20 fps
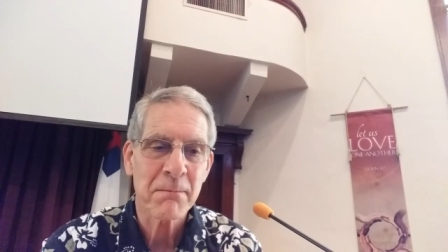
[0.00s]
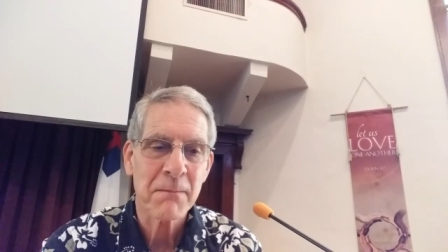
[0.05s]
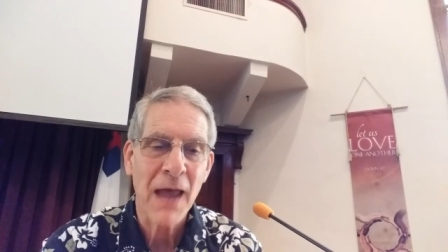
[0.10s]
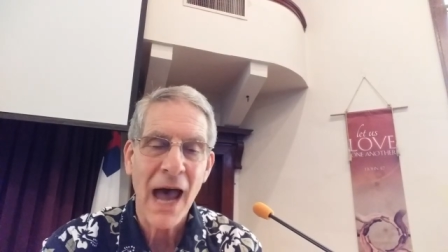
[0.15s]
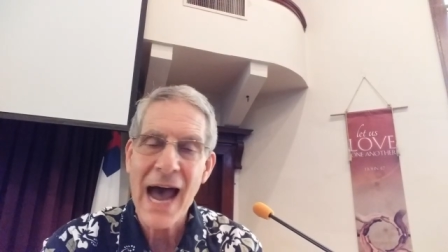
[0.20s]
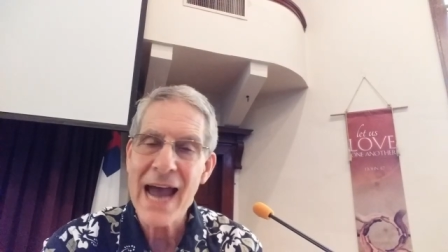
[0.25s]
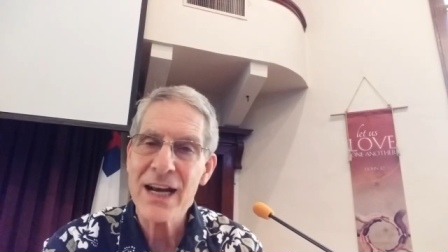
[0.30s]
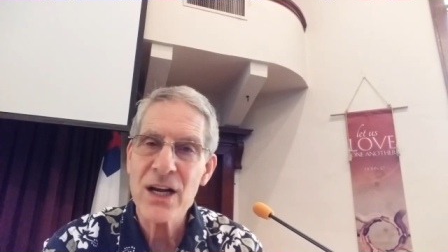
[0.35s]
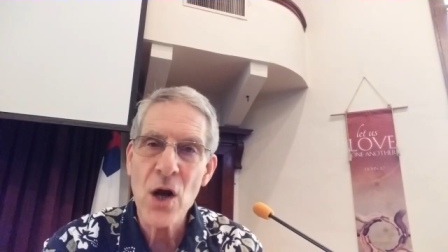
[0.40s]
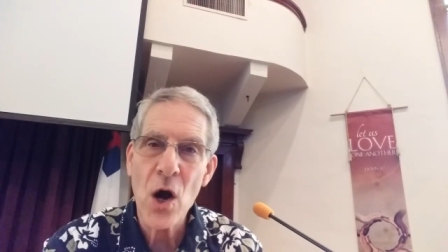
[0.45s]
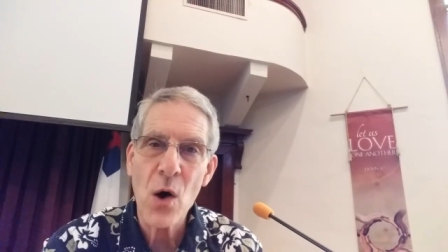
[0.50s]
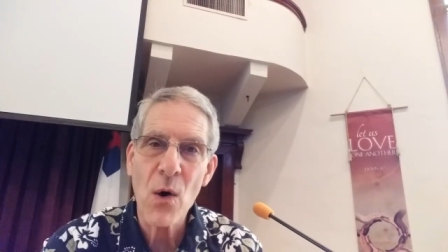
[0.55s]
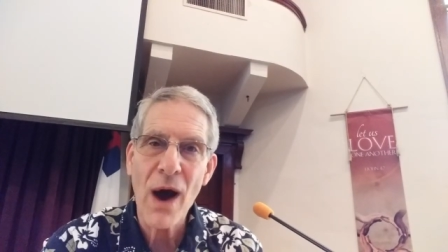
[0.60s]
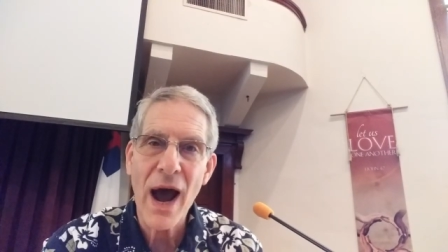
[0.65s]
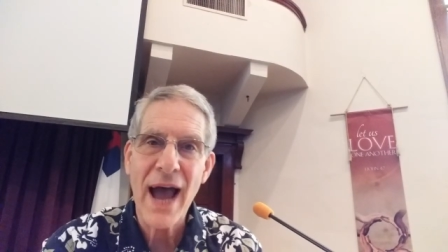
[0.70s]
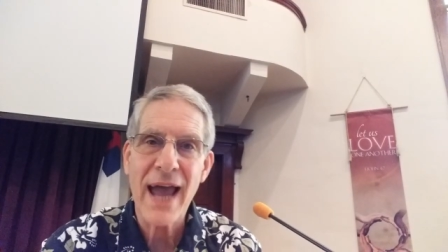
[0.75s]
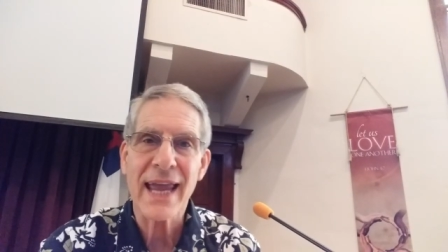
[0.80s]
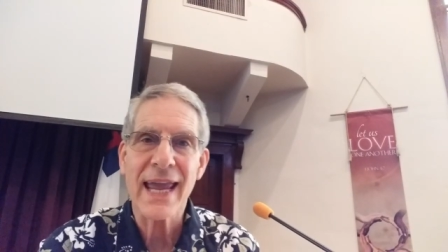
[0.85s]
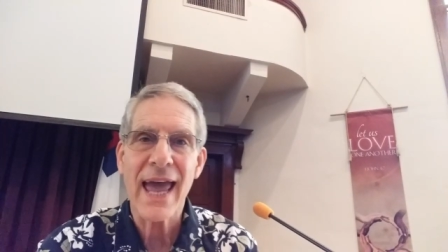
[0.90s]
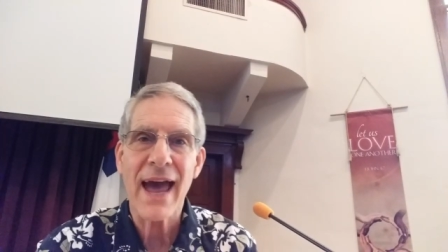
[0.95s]
I know
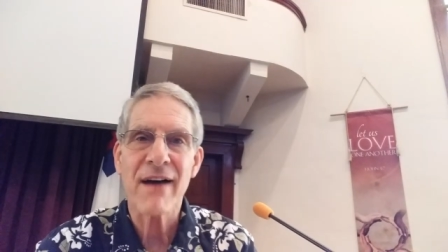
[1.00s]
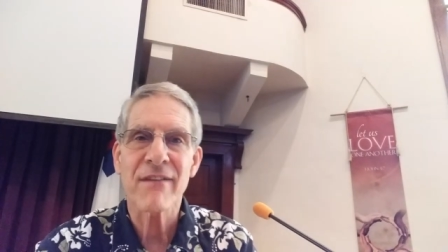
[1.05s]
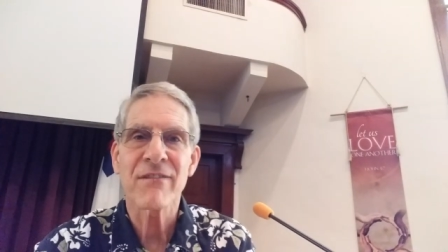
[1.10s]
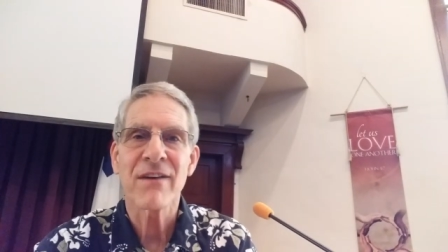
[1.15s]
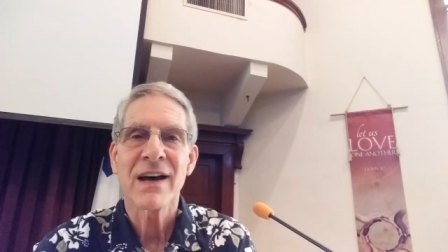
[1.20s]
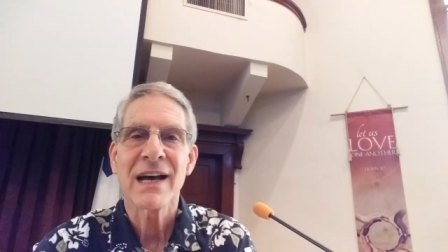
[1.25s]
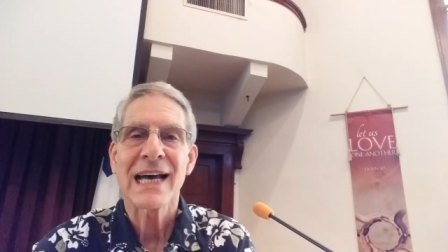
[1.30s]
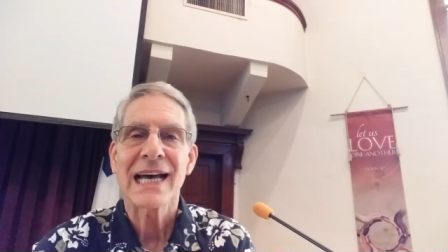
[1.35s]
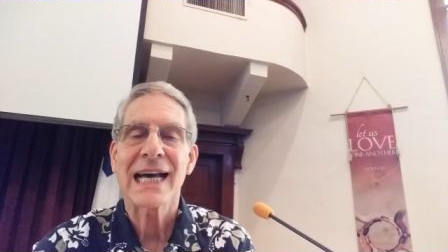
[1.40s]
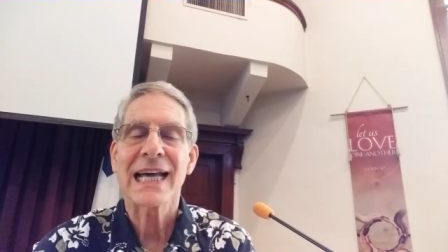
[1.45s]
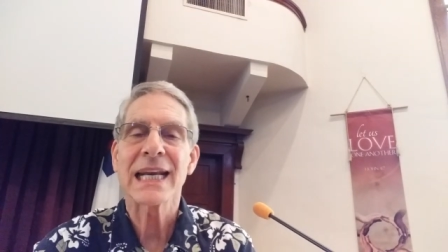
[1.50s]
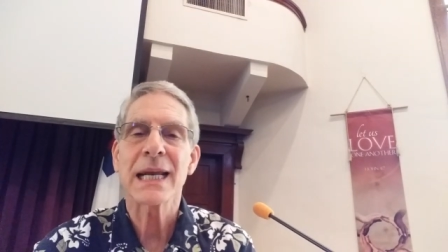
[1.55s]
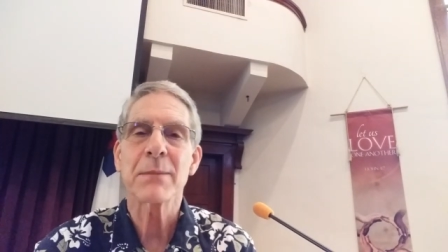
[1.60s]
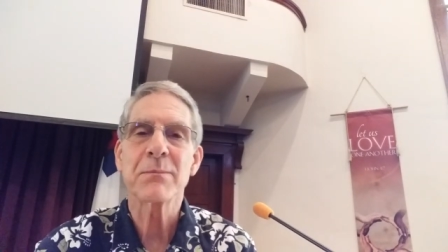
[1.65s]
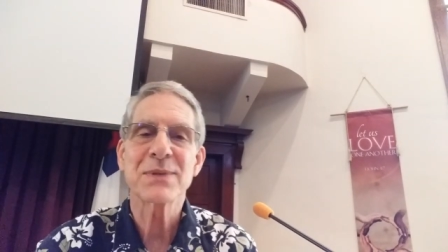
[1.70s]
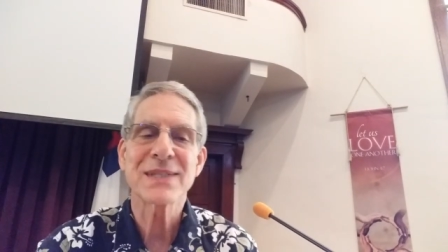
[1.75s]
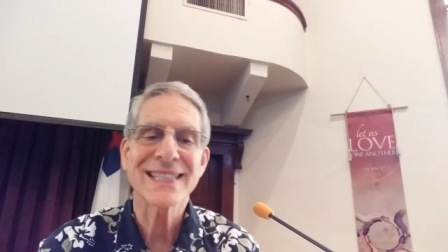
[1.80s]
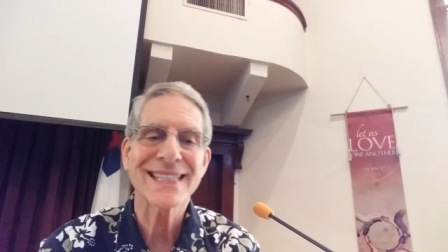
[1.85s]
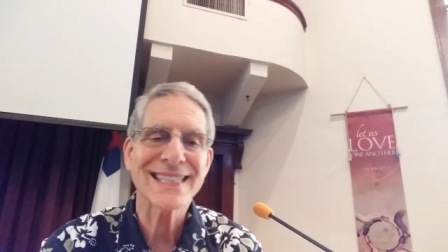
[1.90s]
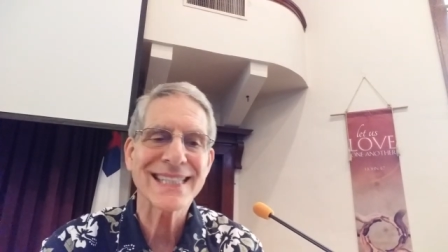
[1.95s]
I have an
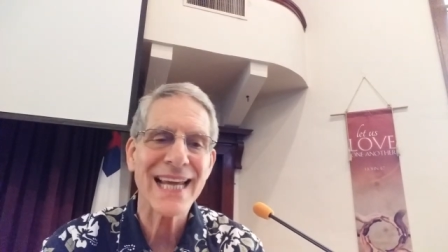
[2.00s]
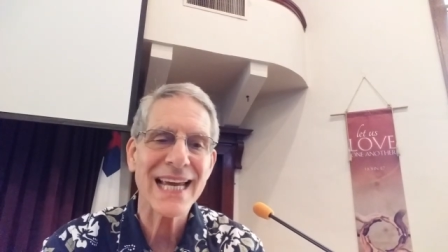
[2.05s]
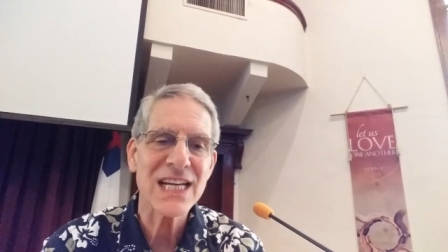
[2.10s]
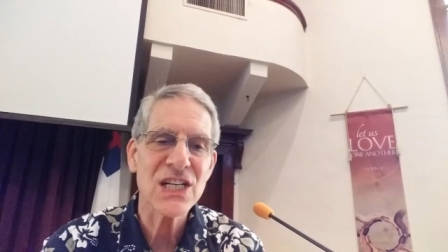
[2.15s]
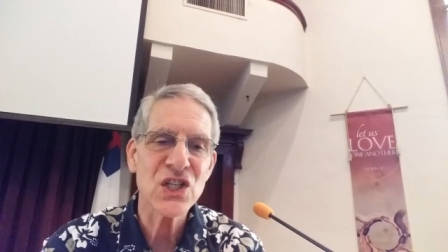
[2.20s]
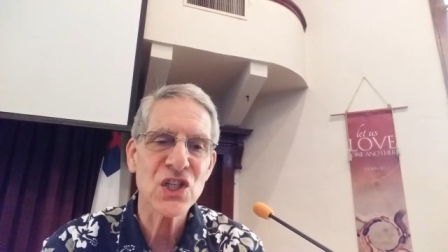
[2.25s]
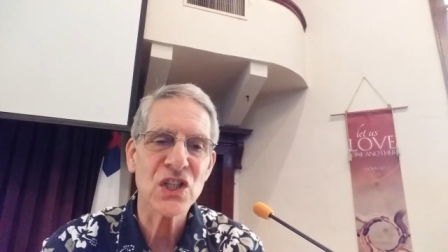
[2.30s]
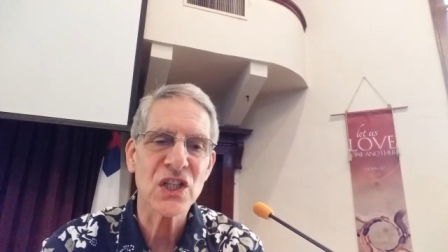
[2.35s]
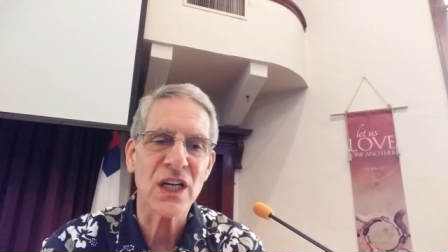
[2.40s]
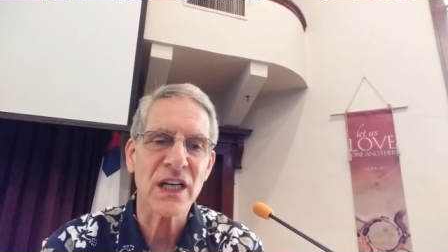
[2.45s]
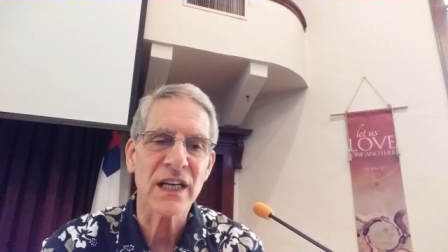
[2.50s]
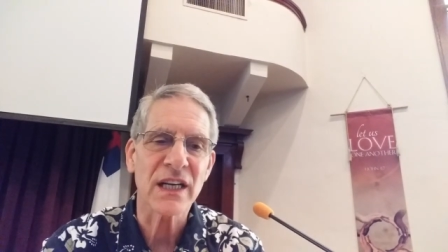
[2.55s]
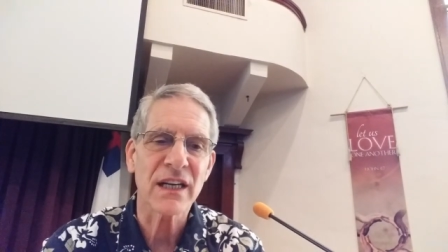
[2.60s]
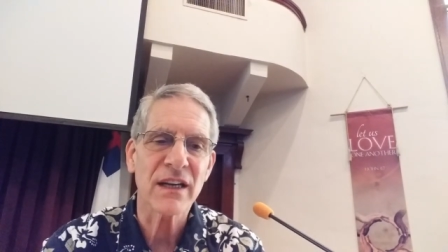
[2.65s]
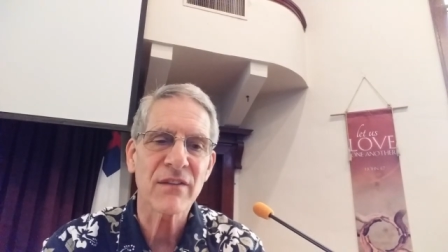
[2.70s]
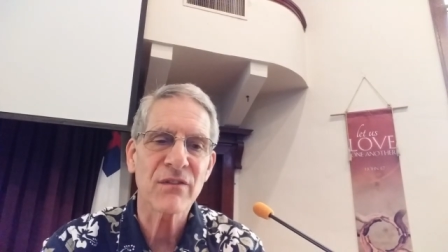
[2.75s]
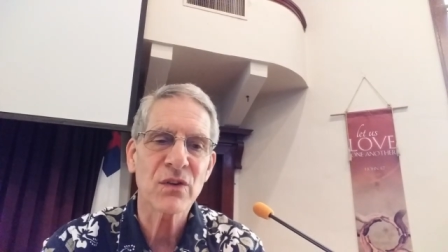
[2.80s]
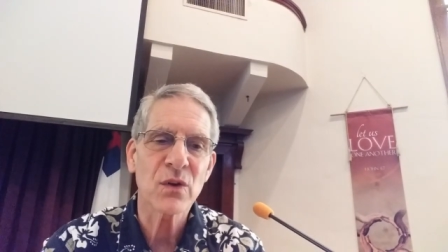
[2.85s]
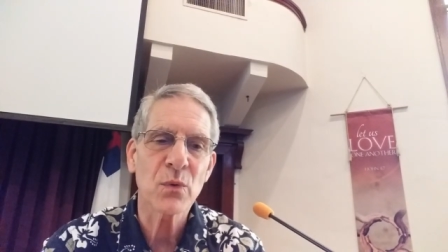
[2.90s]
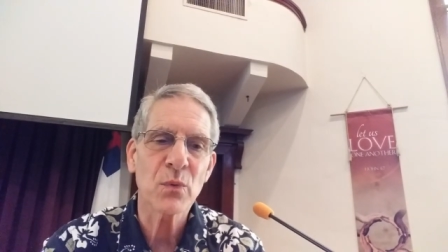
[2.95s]
obsession,
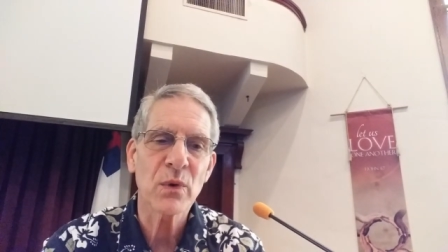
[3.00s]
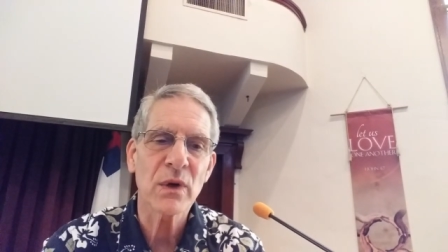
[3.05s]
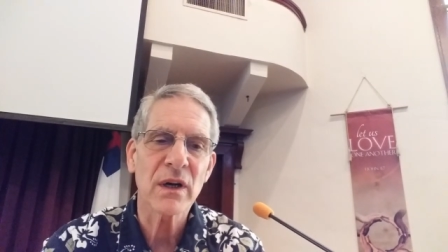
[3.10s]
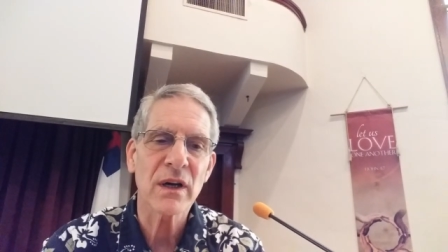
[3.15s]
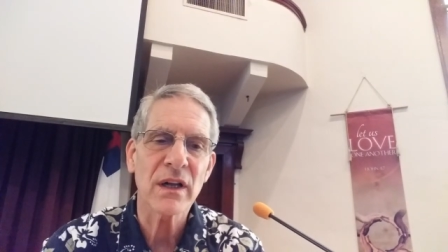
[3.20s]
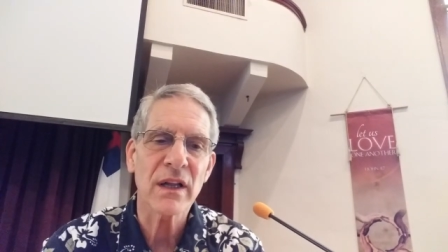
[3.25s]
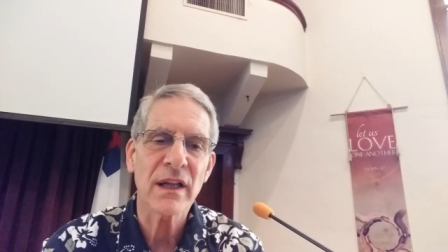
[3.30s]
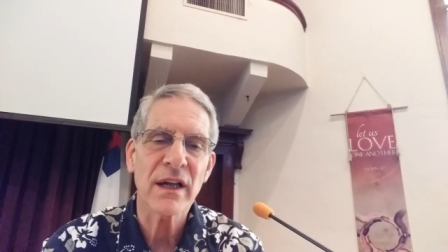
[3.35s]
if you will,